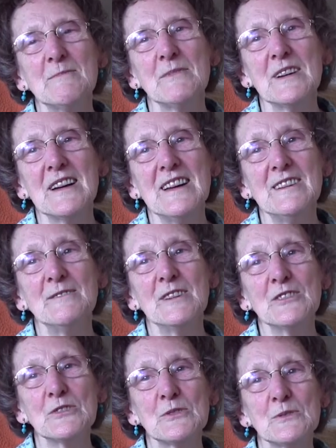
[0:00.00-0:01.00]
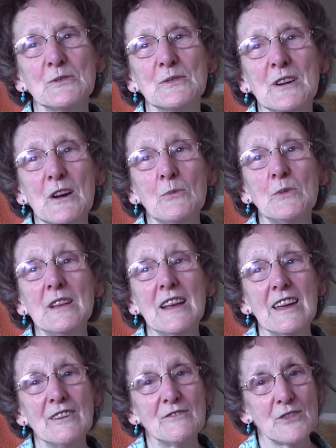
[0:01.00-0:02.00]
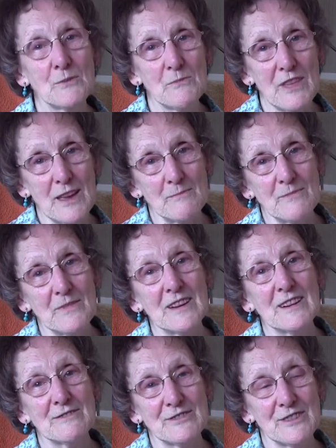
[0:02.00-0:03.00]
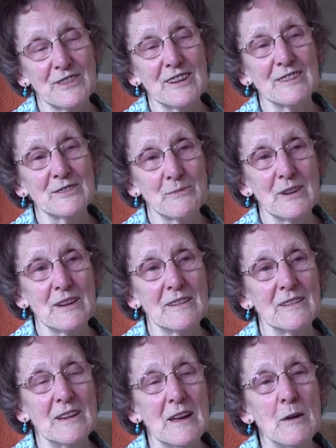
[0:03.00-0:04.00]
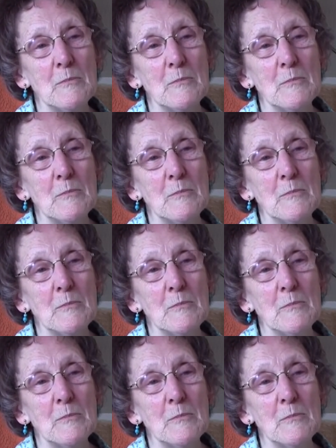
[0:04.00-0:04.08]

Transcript: But anyway, so we learned from them after that as well.